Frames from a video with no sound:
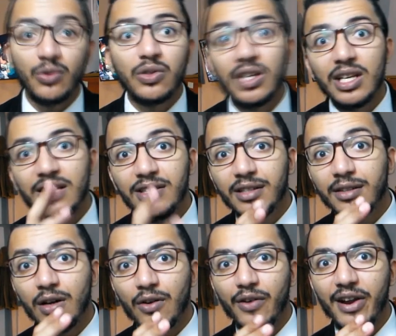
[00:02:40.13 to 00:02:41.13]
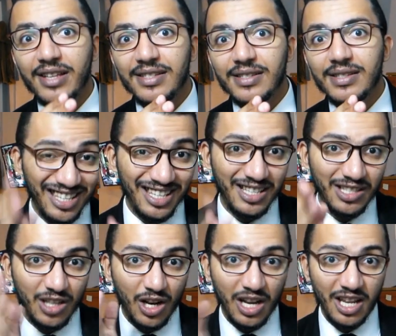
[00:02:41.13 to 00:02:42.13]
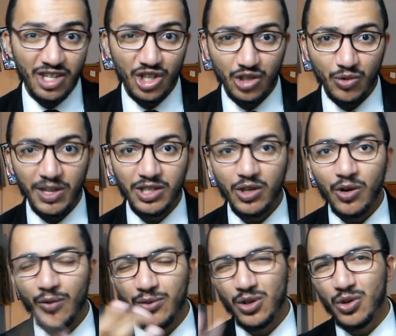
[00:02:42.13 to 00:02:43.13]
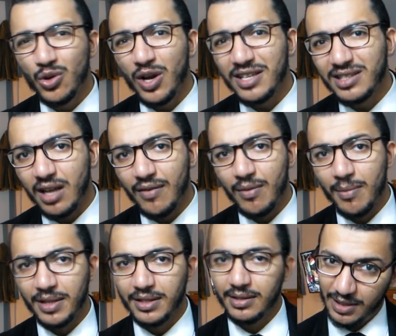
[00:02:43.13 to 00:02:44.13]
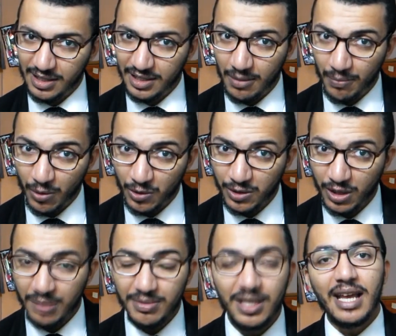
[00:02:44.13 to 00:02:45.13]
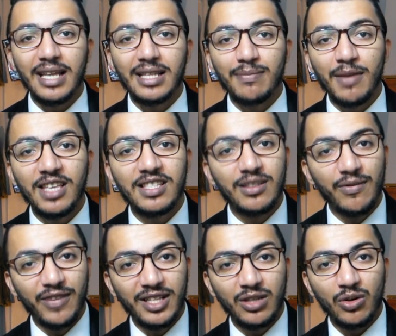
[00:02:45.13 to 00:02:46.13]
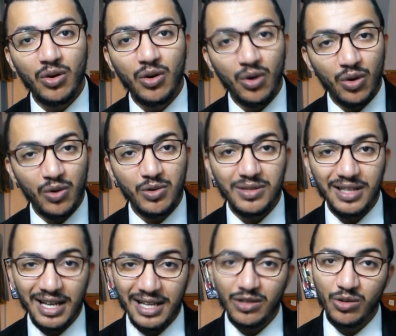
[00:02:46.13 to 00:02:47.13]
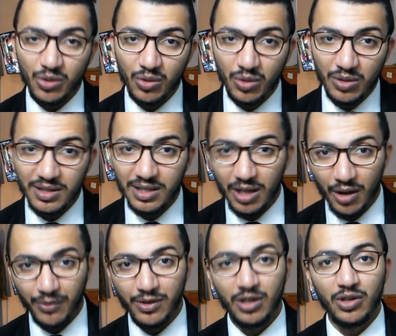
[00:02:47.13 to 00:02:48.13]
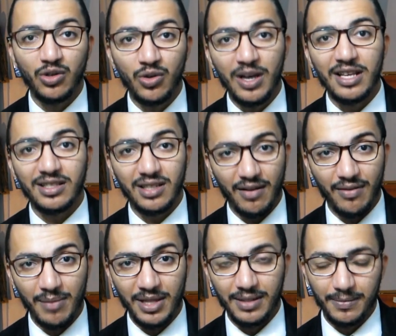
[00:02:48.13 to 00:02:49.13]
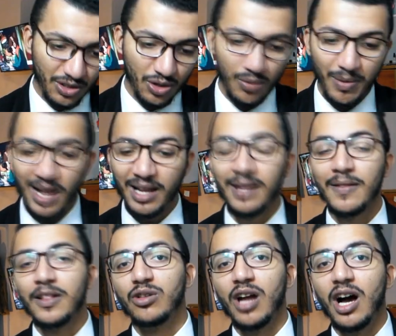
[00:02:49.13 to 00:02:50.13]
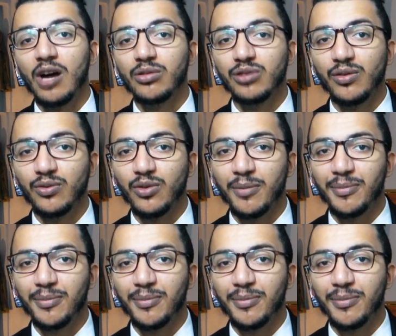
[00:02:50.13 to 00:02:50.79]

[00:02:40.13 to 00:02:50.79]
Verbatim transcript: note, the Congress, it is the legislature of the US government. In simple terms, it makes the federal laws and rules of the US government. Let's go back to the House of